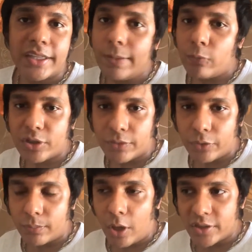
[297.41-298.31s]
Keep watching
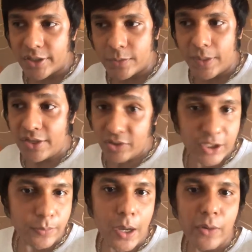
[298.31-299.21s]
for the blockchain space.
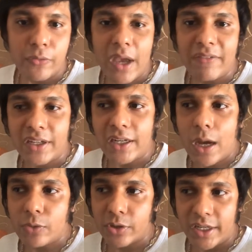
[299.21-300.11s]
Reach me out if you have any
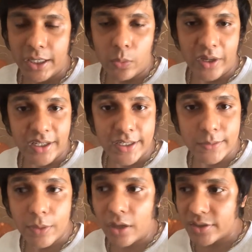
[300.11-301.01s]
doubts or any
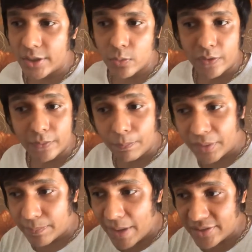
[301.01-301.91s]
queries. Blockchain is one of
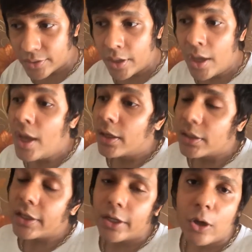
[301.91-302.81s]
the best
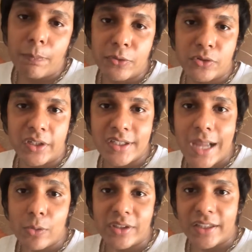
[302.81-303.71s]
career opportunities
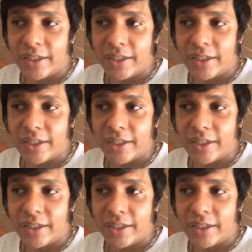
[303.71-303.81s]
out there.